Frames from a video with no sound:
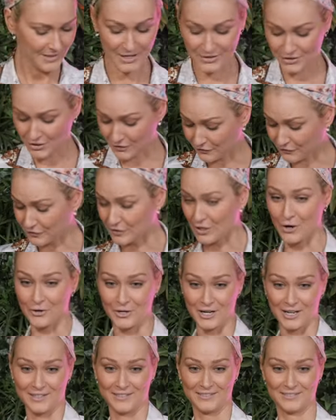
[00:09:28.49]
It's a
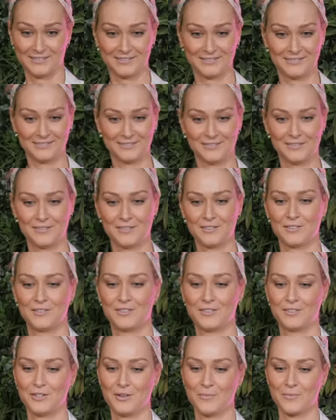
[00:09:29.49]
floater.
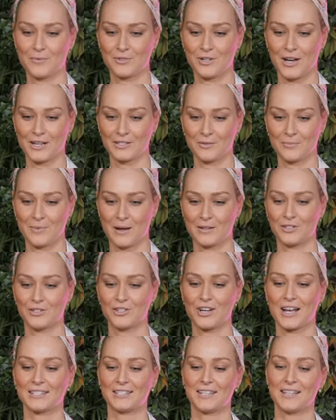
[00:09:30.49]
Did
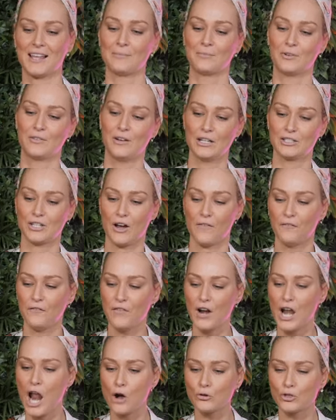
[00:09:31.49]
you guys see that movie? It's a
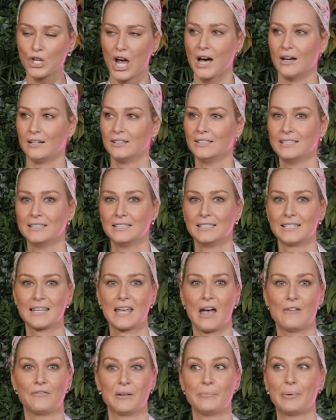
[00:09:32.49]
floater!
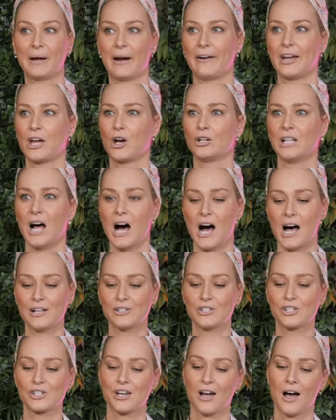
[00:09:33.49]
Kevin and Perry Go
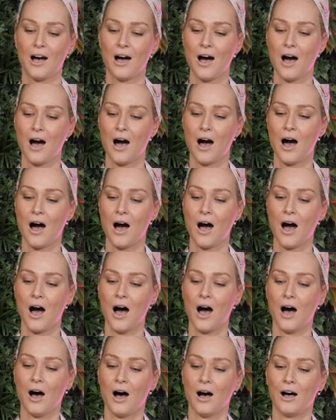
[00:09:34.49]
Large.
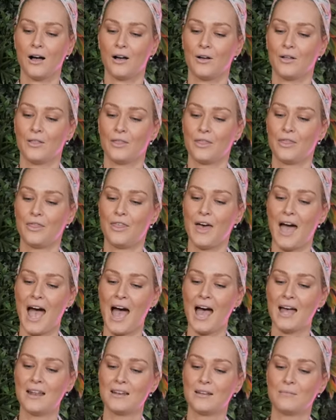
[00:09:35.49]

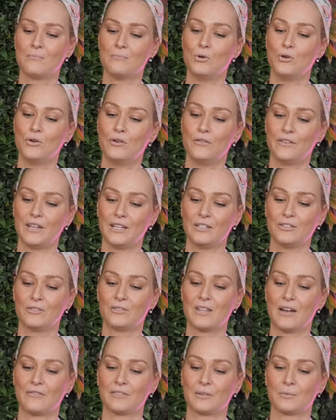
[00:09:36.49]
That movie, you
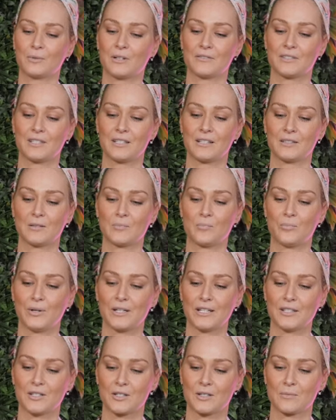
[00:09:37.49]
definitely wouldn't have seen it. It's
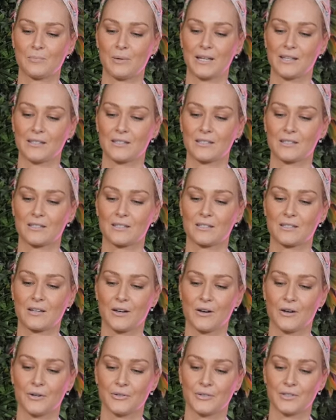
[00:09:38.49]
British, but it's so
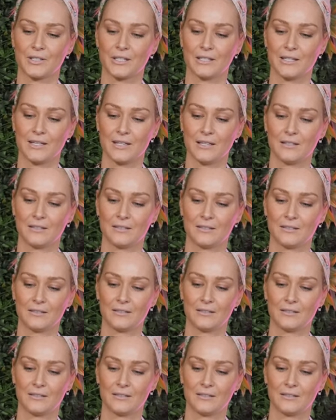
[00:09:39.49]
silly.